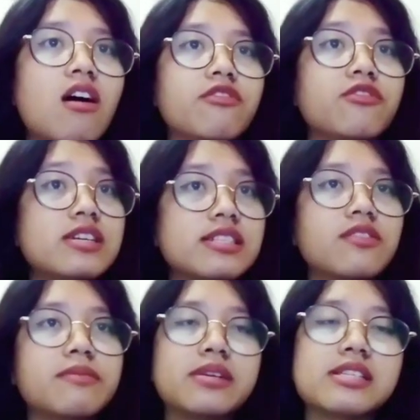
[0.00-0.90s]
of words
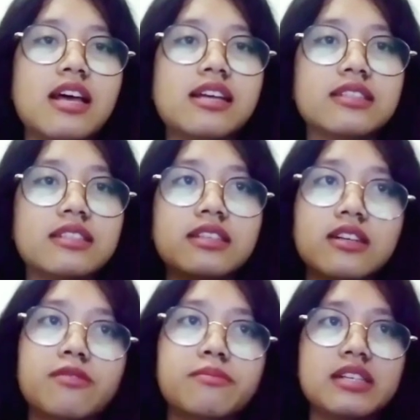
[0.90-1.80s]
represent the
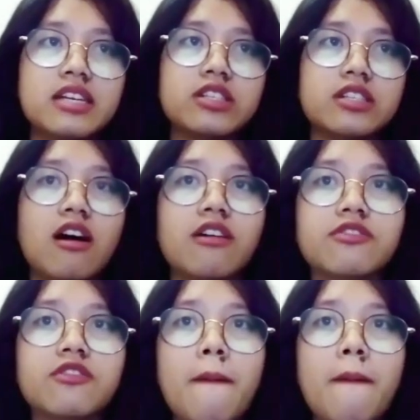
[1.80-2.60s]
combination of